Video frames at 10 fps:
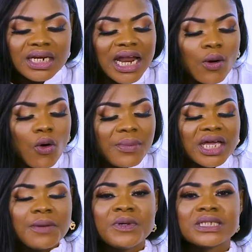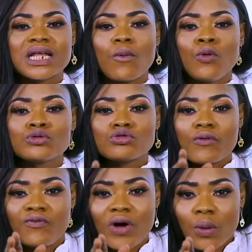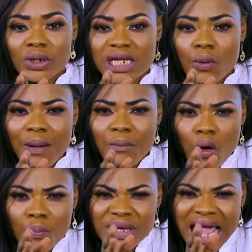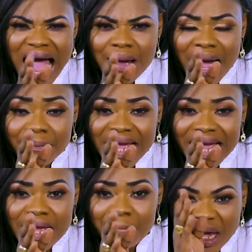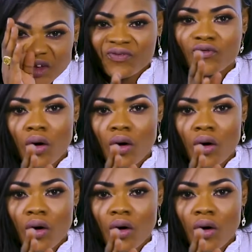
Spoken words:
Now come make peace now. What's so far, oh dear, one more beer, mammy, I get bay for.